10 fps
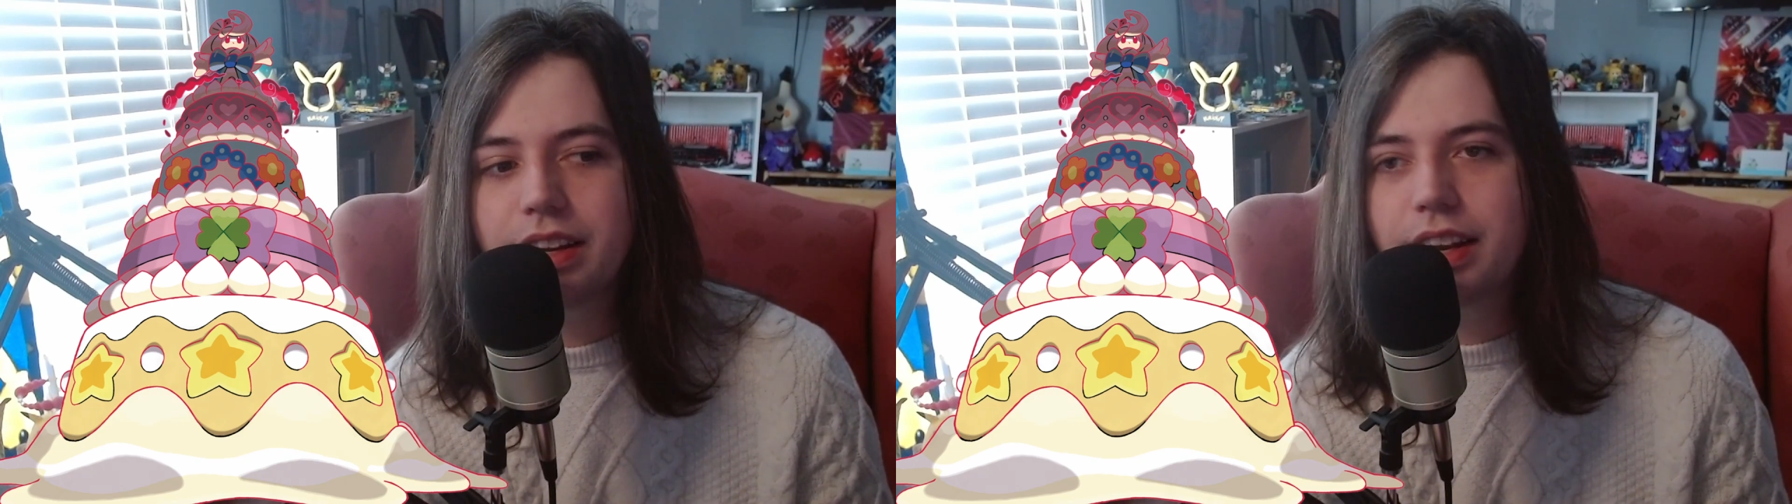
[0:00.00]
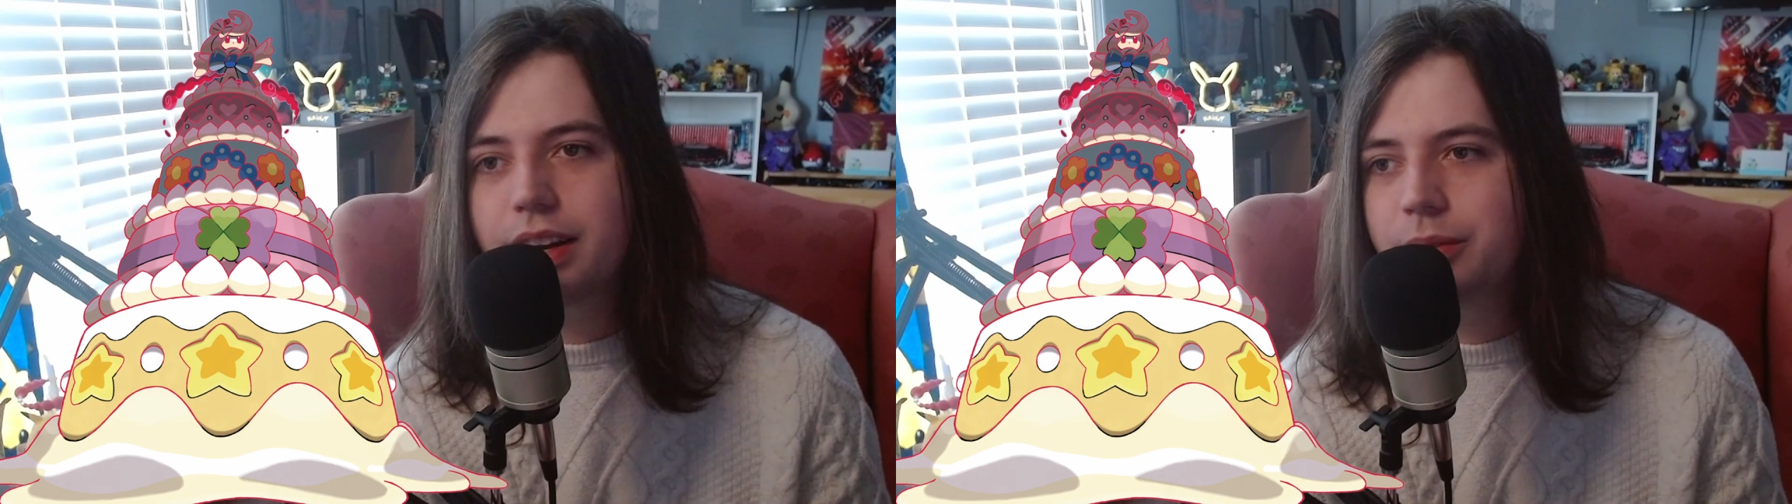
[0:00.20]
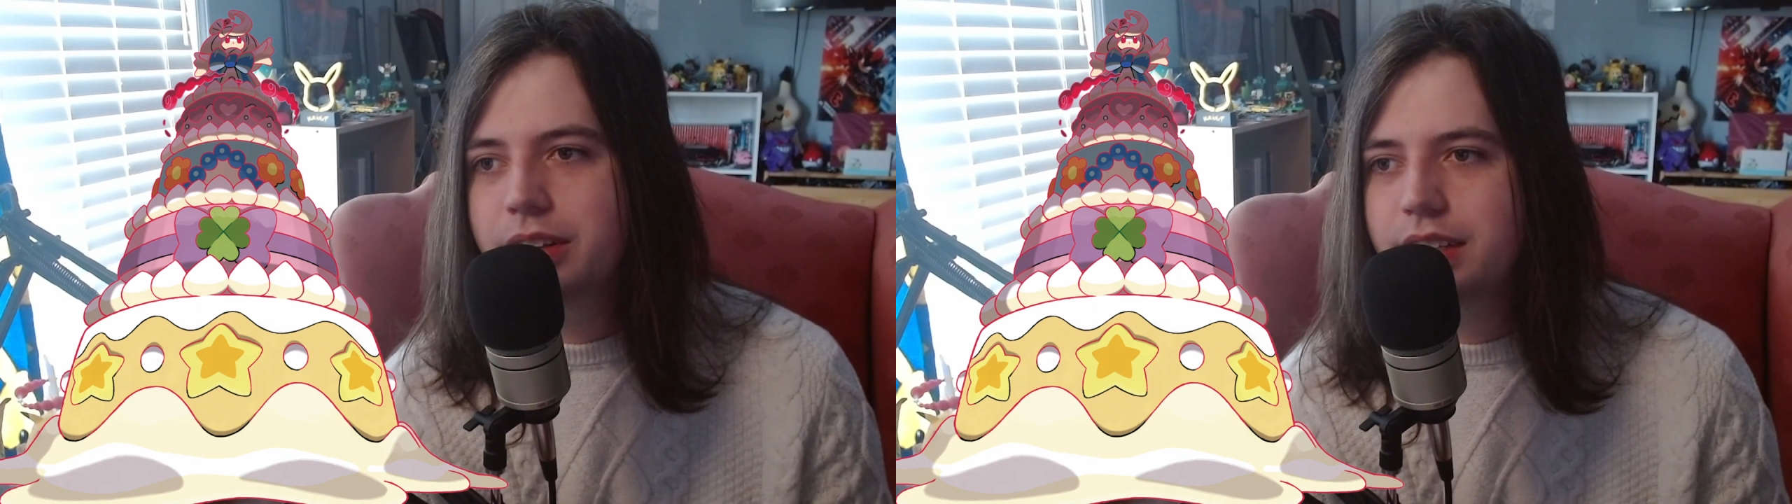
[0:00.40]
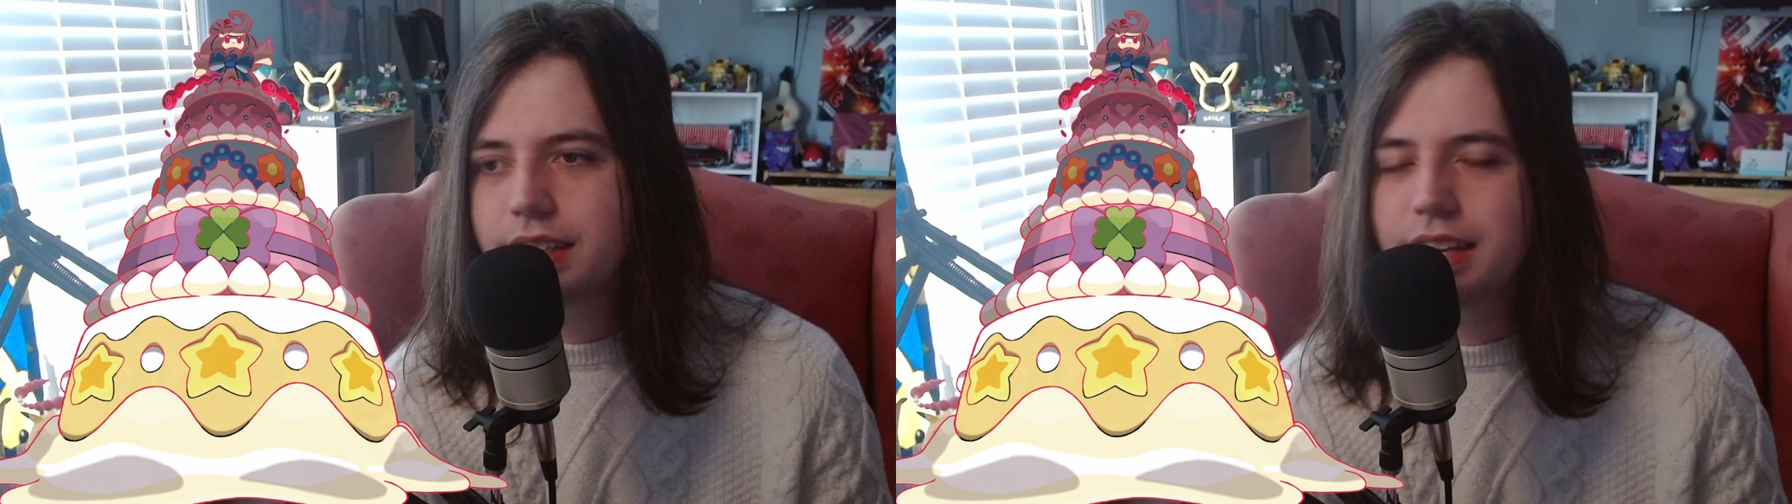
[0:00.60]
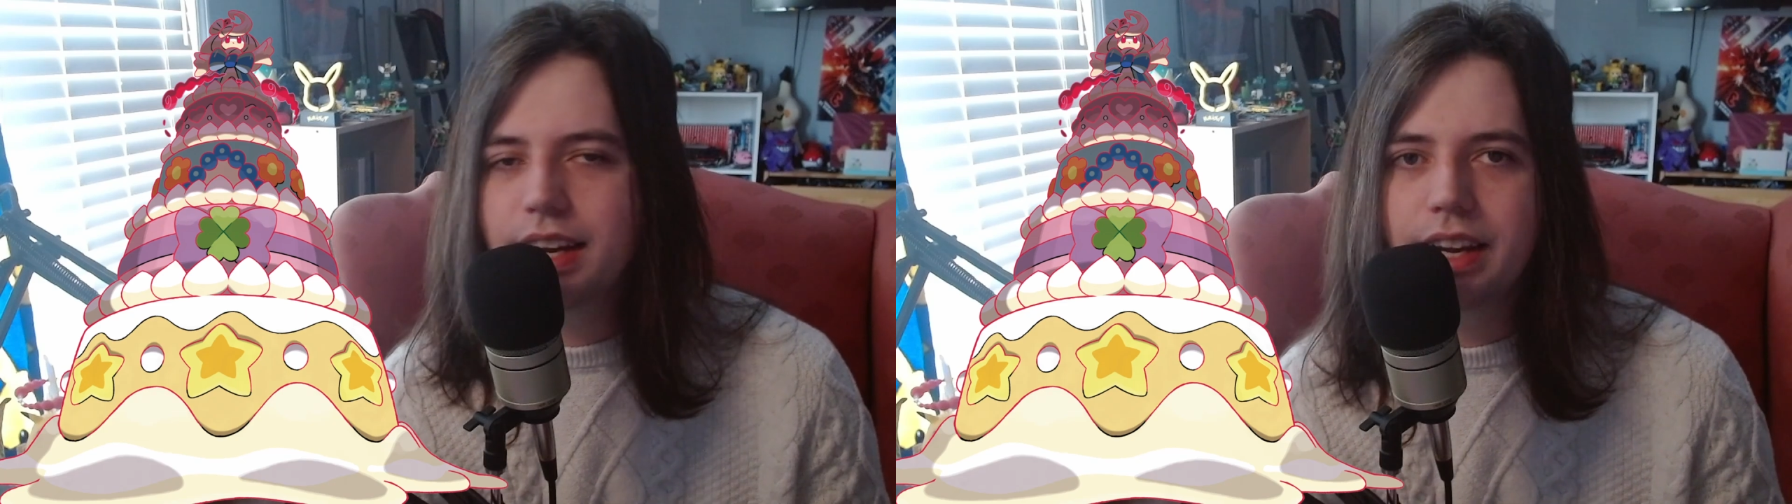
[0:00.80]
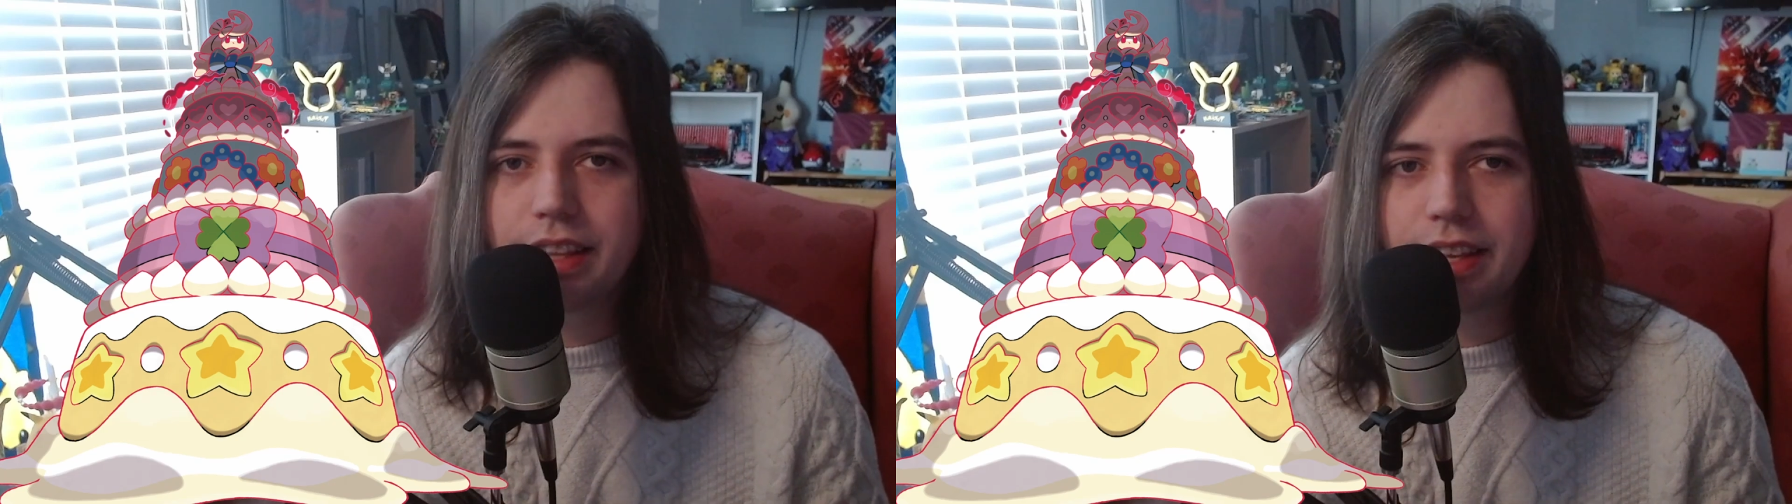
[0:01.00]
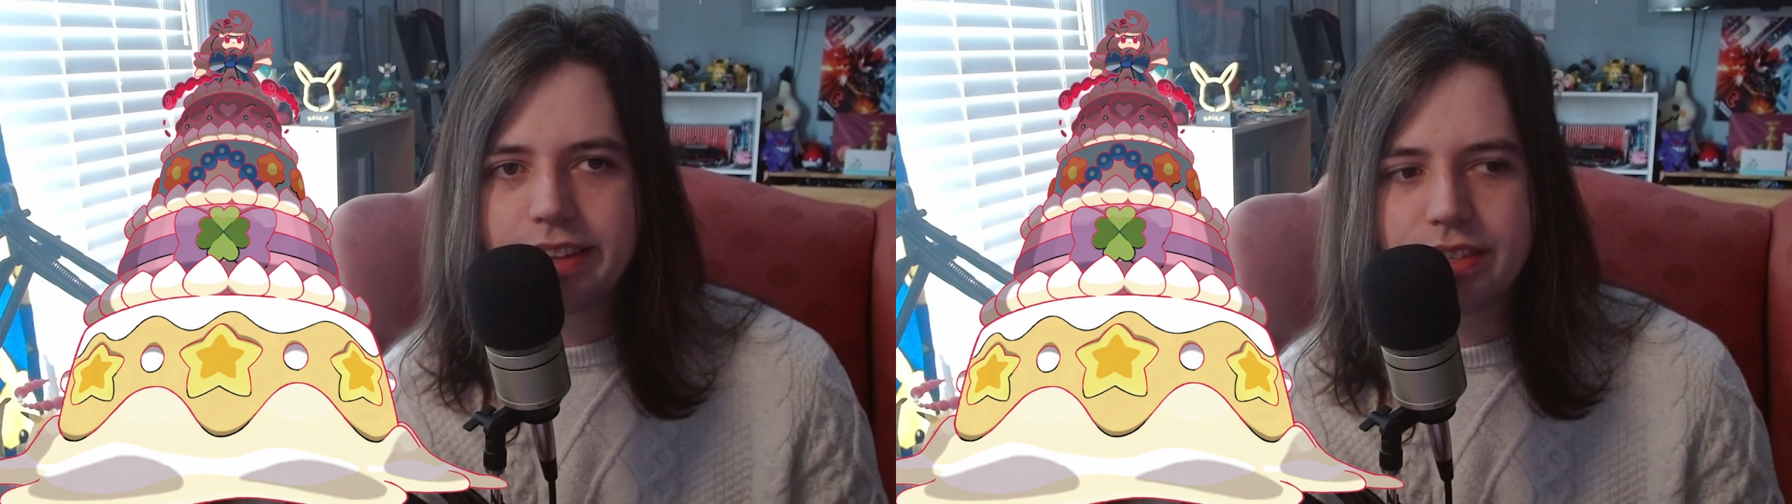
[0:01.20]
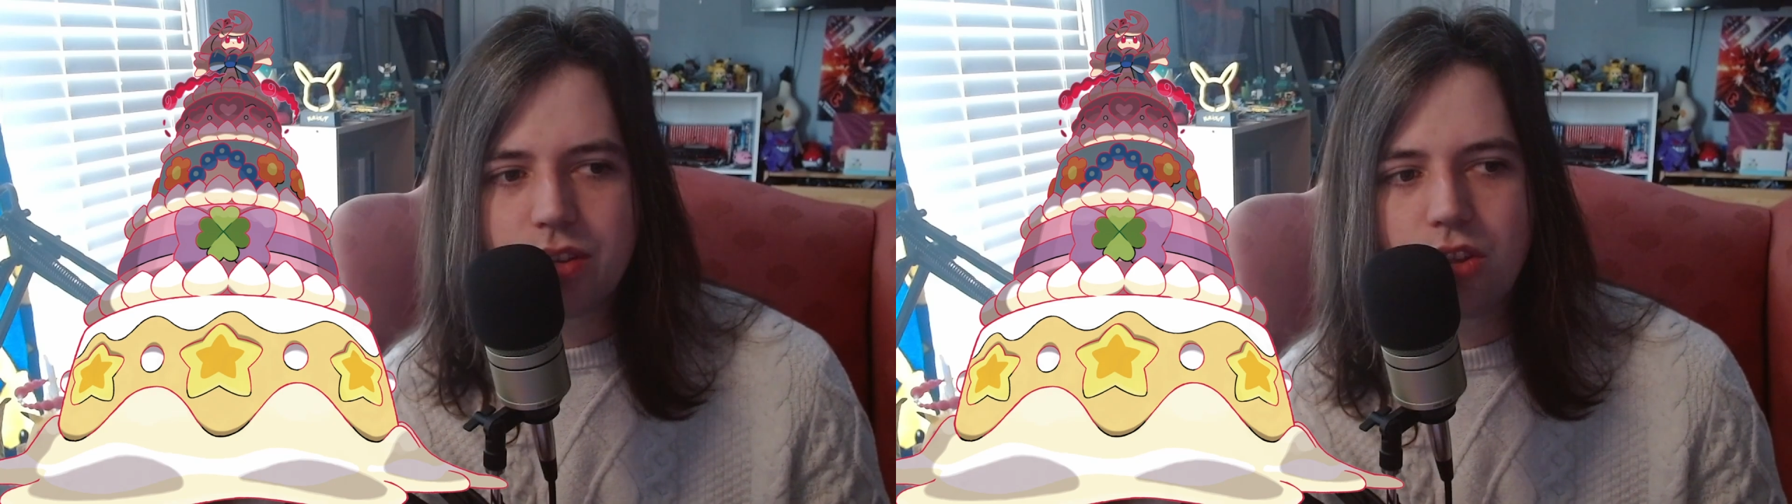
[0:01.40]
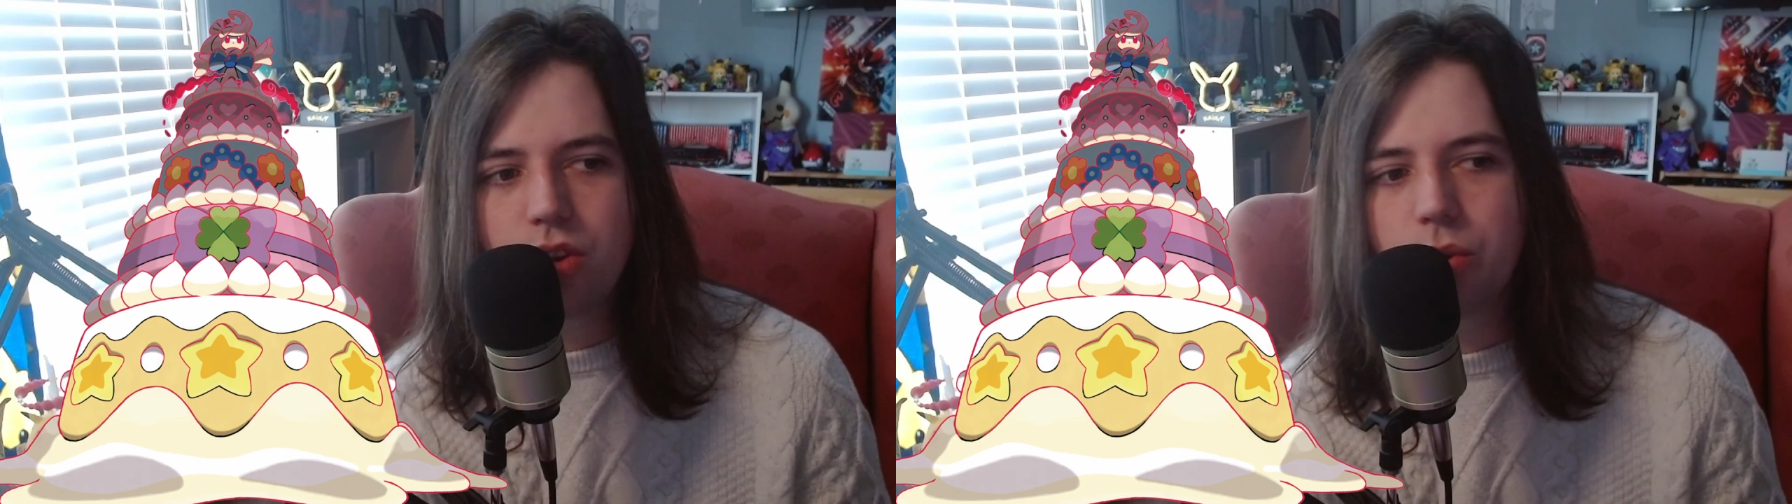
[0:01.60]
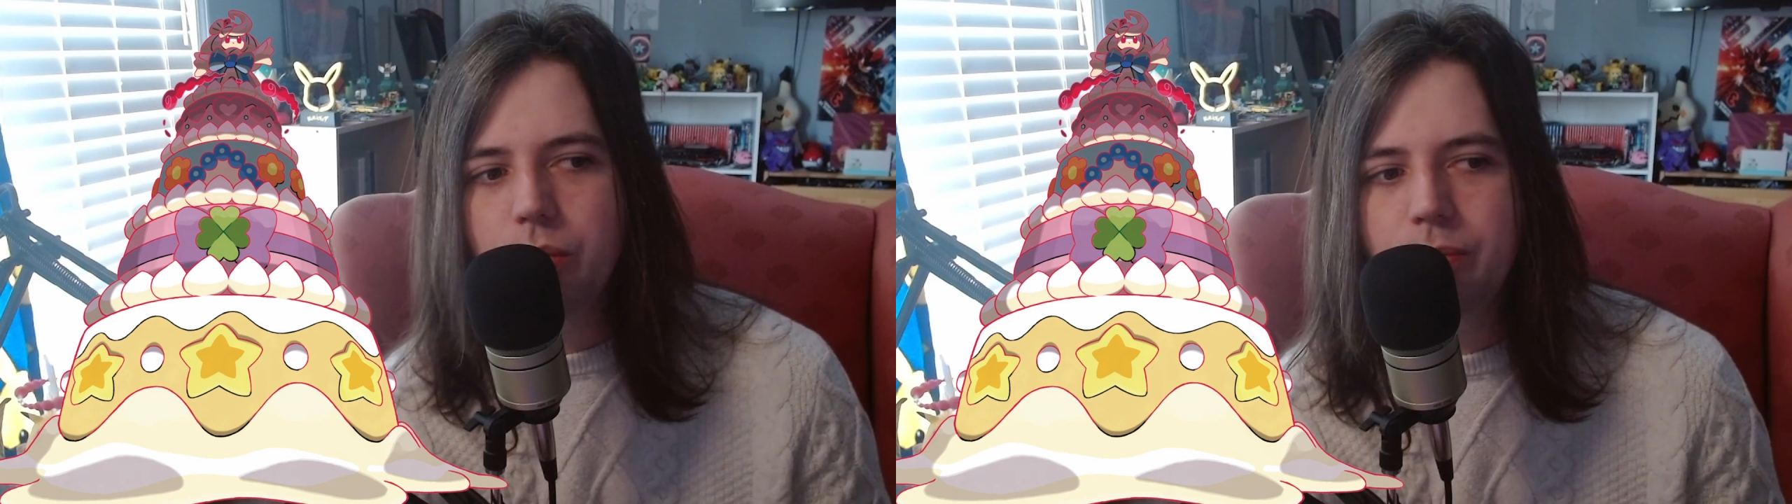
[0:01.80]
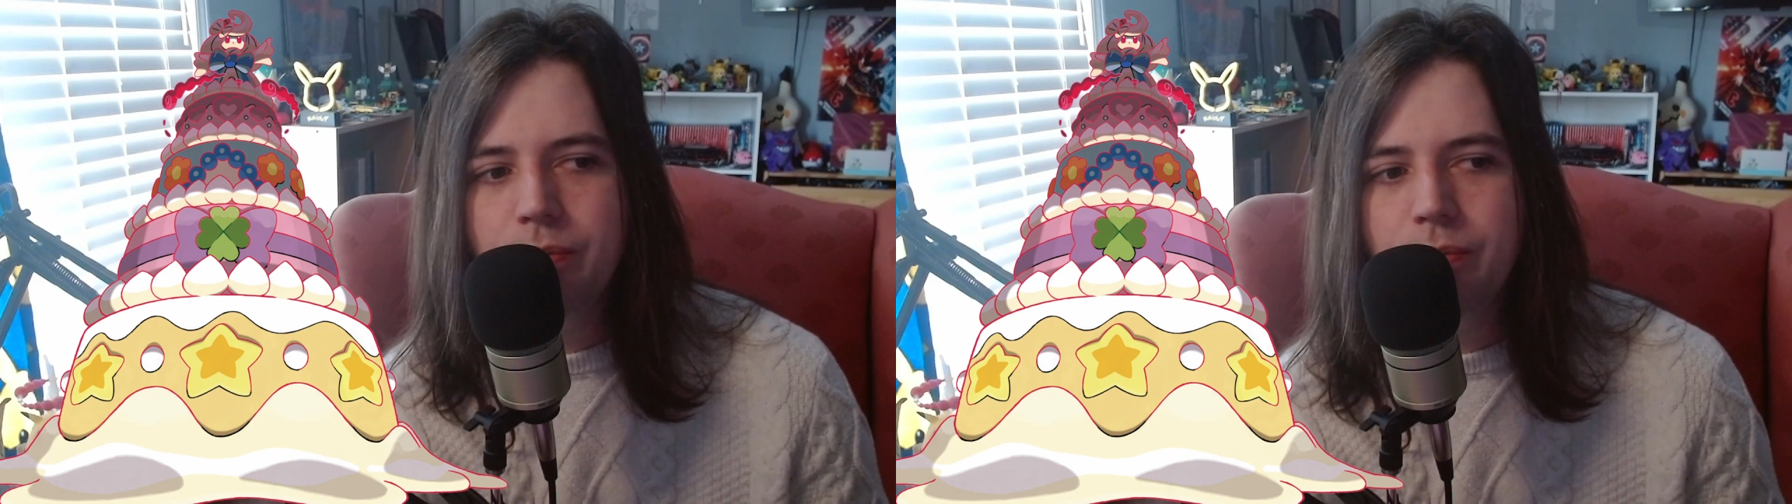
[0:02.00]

And I really like that. I think that's cute.